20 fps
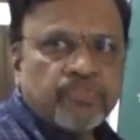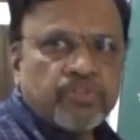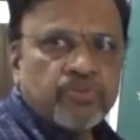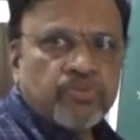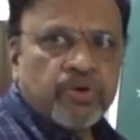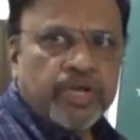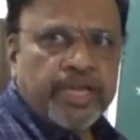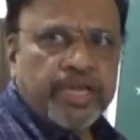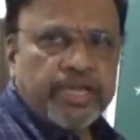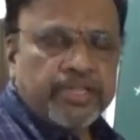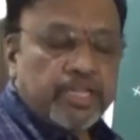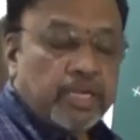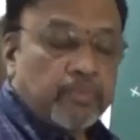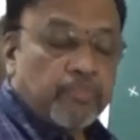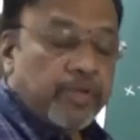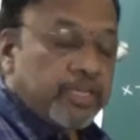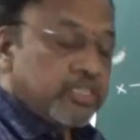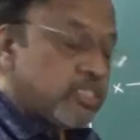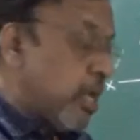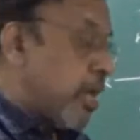Okay, that
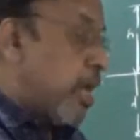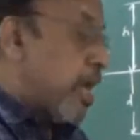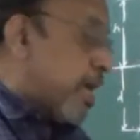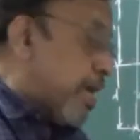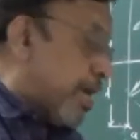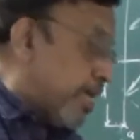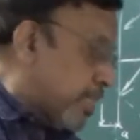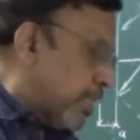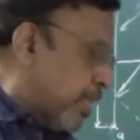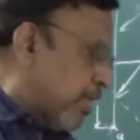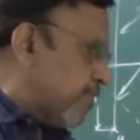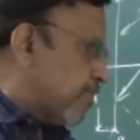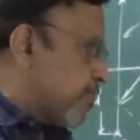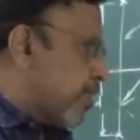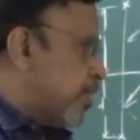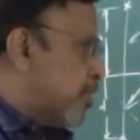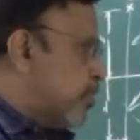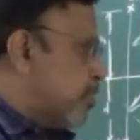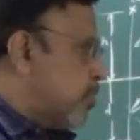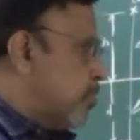means in the
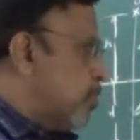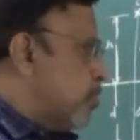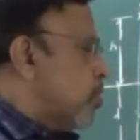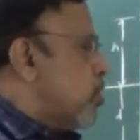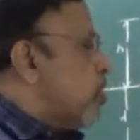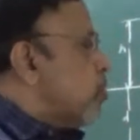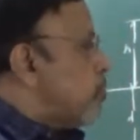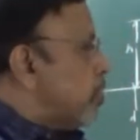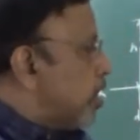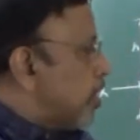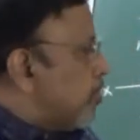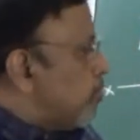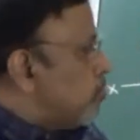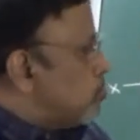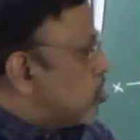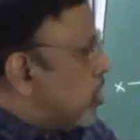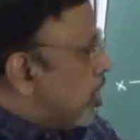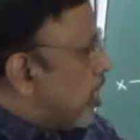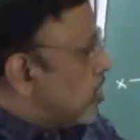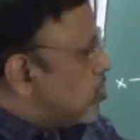front view, we can
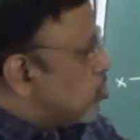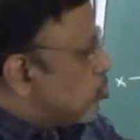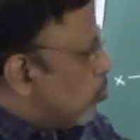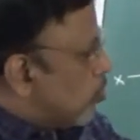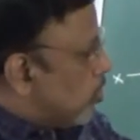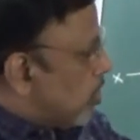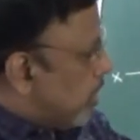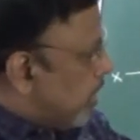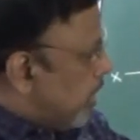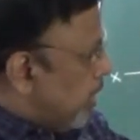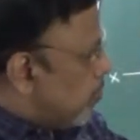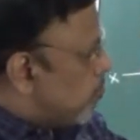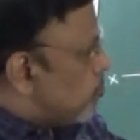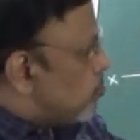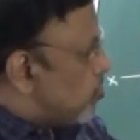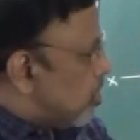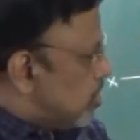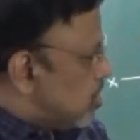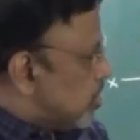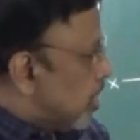visualize only
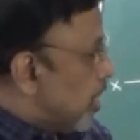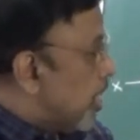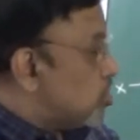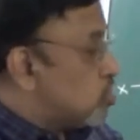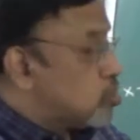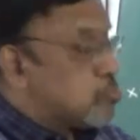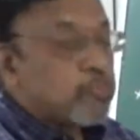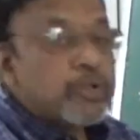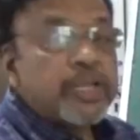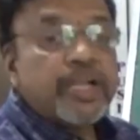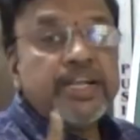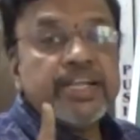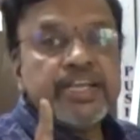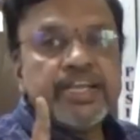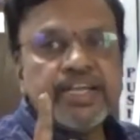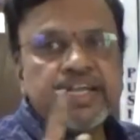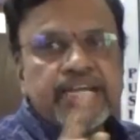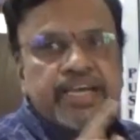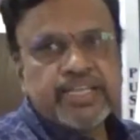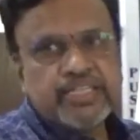this HP
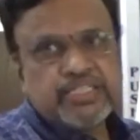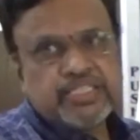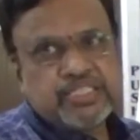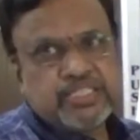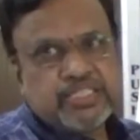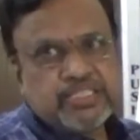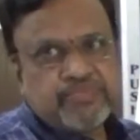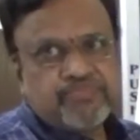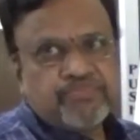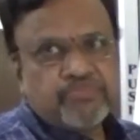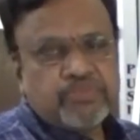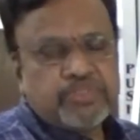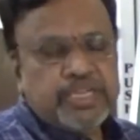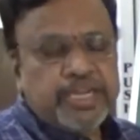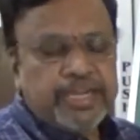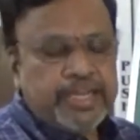details. That